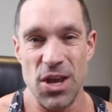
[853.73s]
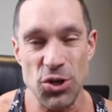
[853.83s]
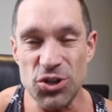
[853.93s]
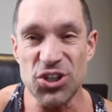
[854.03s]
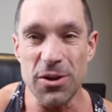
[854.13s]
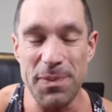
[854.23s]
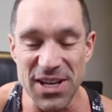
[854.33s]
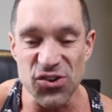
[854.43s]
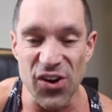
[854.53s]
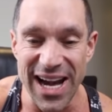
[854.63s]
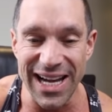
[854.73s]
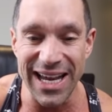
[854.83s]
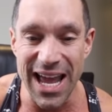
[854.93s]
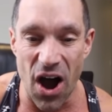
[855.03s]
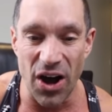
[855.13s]
You should be
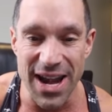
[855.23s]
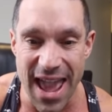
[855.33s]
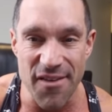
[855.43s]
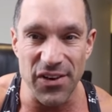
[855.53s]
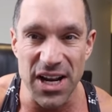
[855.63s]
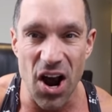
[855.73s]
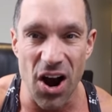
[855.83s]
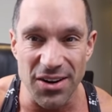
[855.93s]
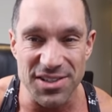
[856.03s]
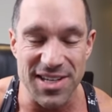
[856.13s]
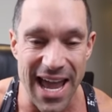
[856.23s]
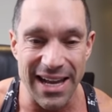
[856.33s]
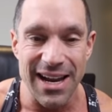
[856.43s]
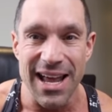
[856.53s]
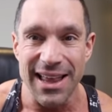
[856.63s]
training on every hard
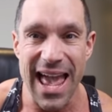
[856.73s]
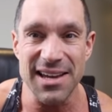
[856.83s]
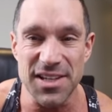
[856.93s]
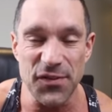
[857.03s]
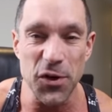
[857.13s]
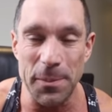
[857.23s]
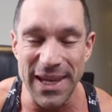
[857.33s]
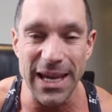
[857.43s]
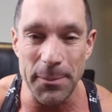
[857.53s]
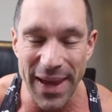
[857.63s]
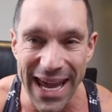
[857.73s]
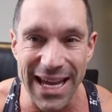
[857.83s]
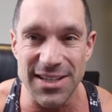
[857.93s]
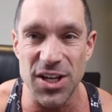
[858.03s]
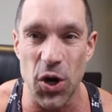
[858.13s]
set as if you're being
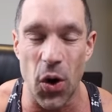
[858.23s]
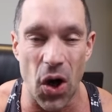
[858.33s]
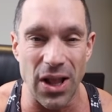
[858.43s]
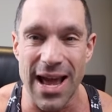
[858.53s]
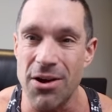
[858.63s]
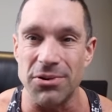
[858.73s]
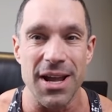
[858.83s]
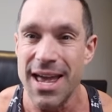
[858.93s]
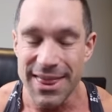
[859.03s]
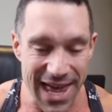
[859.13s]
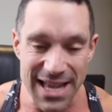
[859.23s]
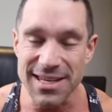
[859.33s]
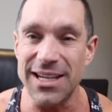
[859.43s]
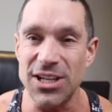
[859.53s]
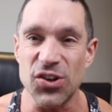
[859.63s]
paid to go all out.
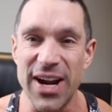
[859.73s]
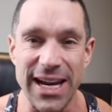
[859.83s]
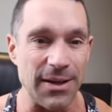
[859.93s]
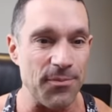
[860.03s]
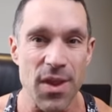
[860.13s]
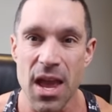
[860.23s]
That's how you train.